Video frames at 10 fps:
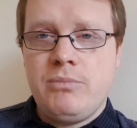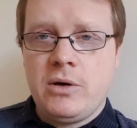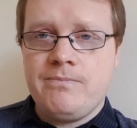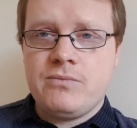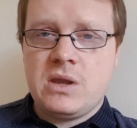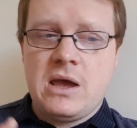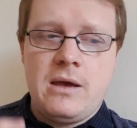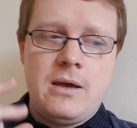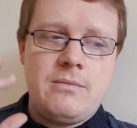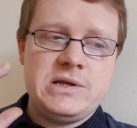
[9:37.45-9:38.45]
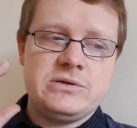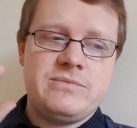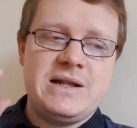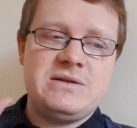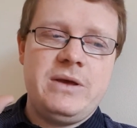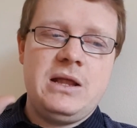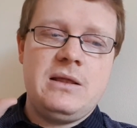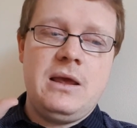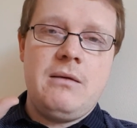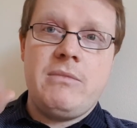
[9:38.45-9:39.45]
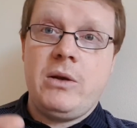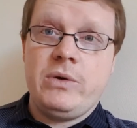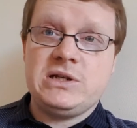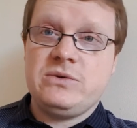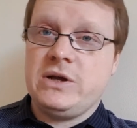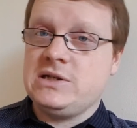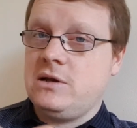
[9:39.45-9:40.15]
but this was meant to be in the main ways to win.